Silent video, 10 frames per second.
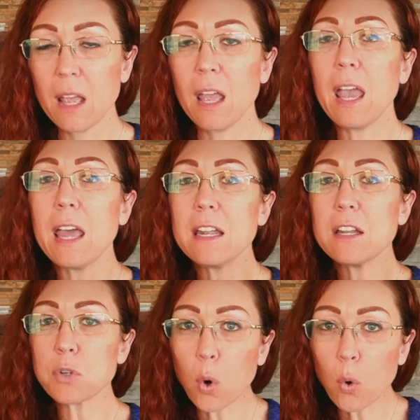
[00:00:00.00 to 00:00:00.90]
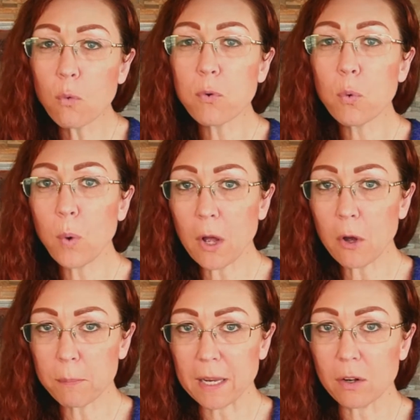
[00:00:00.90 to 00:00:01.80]
and it's
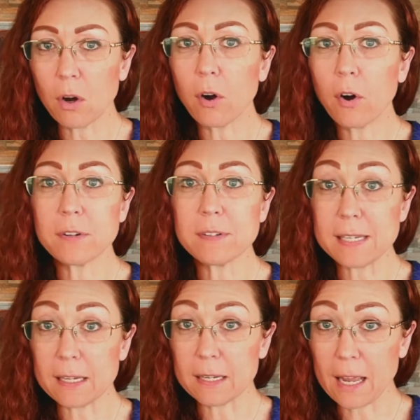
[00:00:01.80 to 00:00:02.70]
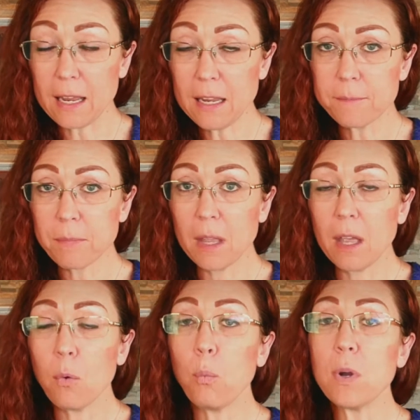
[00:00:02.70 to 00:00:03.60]
overwhelming our DNA, which